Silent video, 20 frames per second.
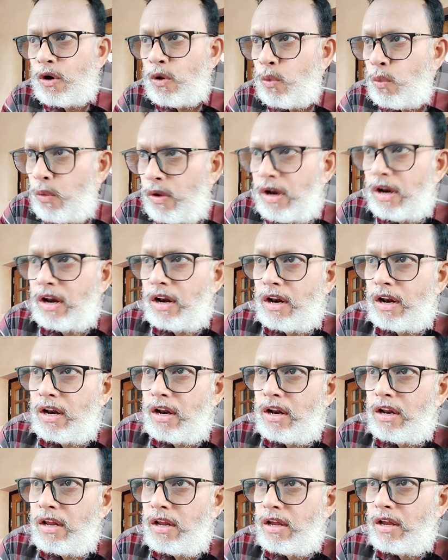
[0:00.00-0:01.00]
will
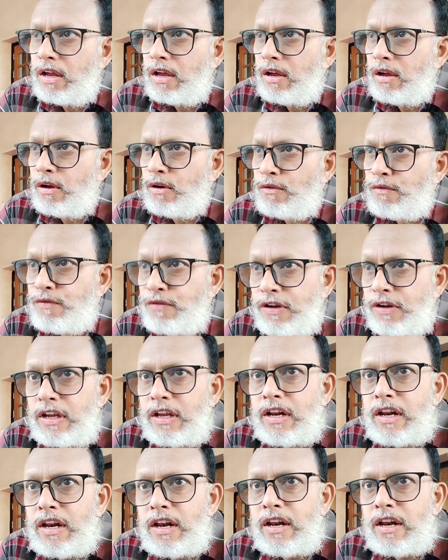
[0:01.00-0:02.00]

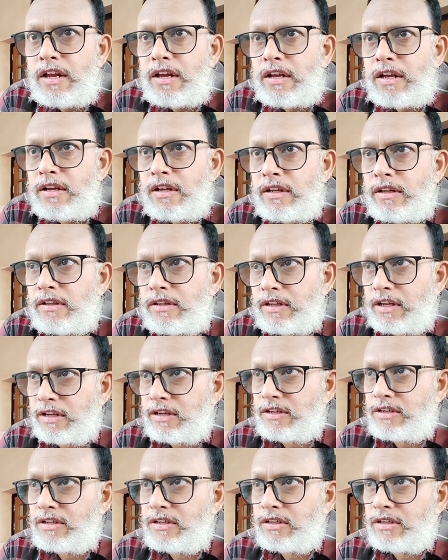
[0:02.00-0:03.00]
feel
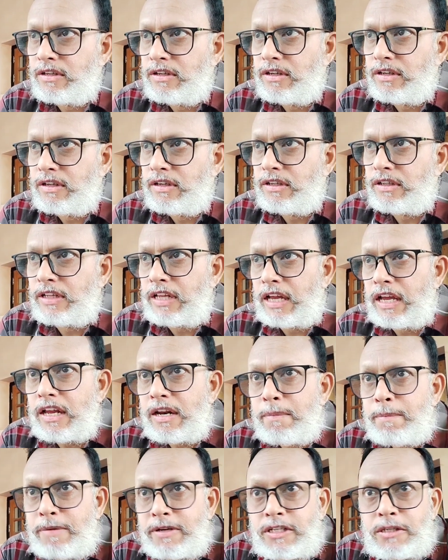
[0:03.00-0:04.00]
that their
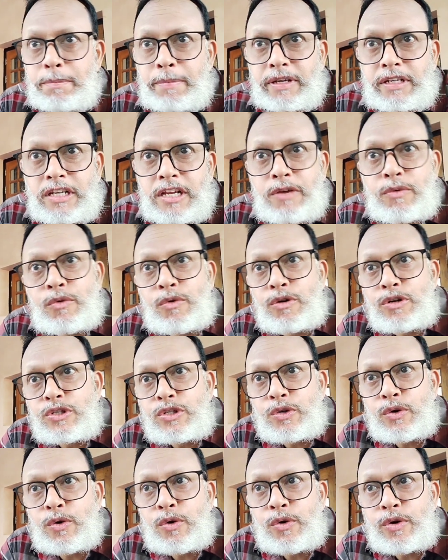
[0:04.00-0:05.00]
perspective
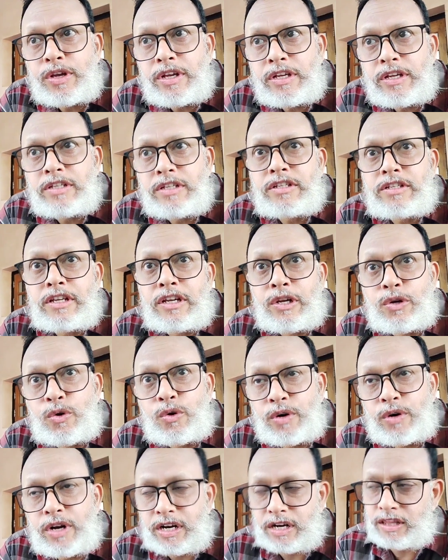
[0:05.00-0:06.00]
also is
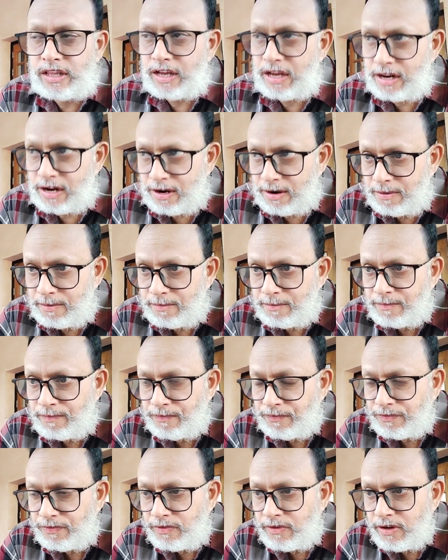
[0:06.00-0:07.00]
included there.
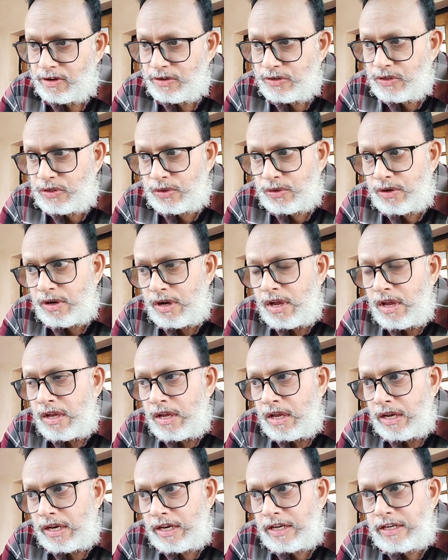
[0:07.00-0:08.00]
So
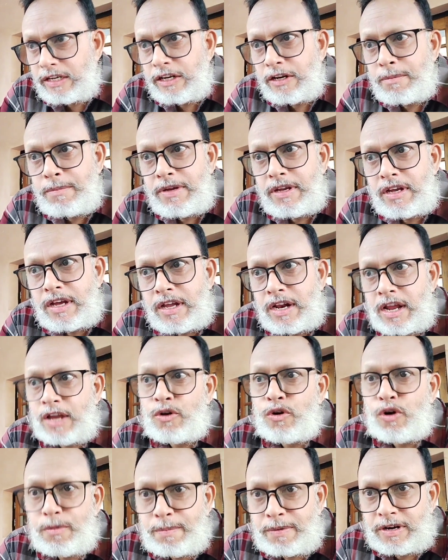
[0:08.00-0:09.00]
let it be an eye
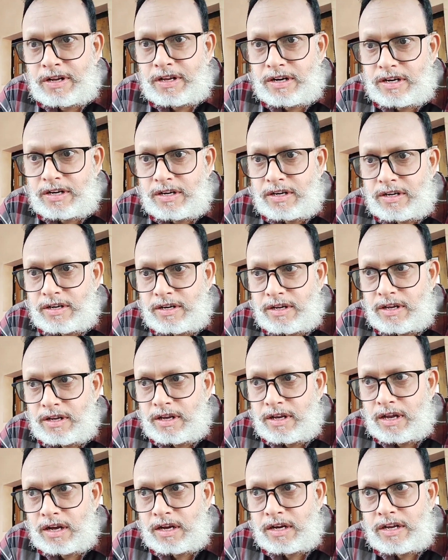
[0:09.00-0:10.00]
opener,
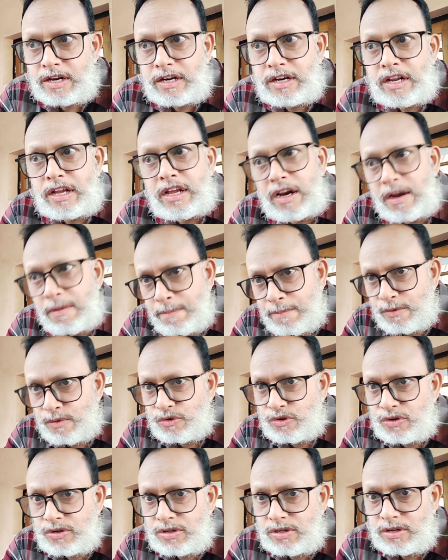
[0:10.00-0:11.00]
a critical
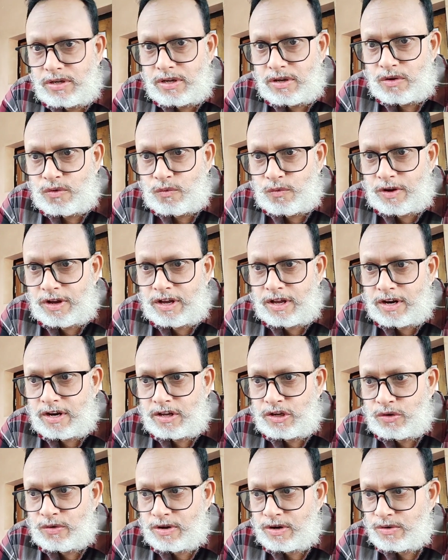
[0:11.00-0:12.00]
approach where
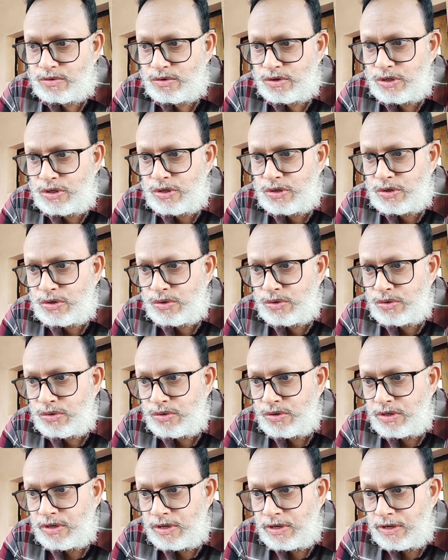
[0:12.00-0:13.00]
you are going to
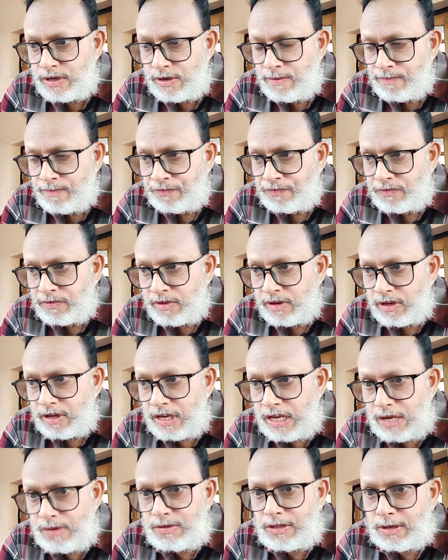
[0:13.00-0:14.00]

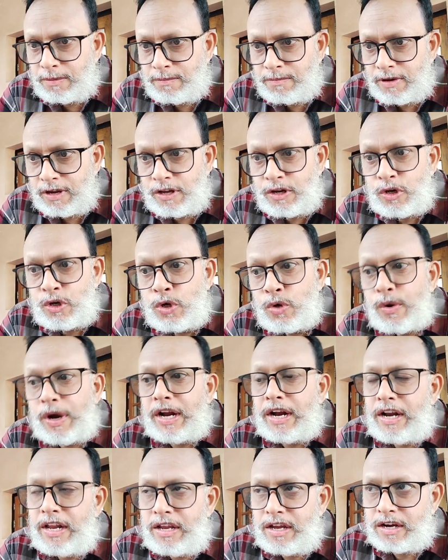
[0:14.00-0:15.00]
give them a new
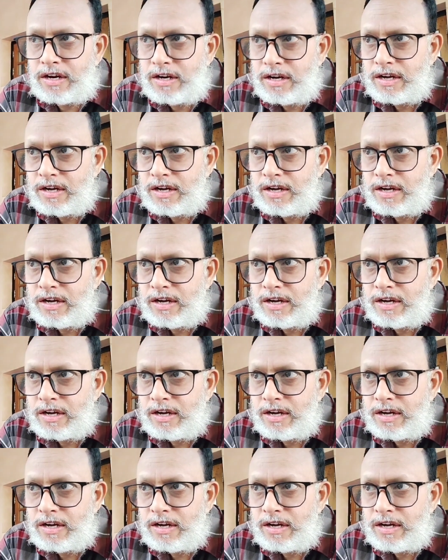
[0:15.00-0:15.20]
idea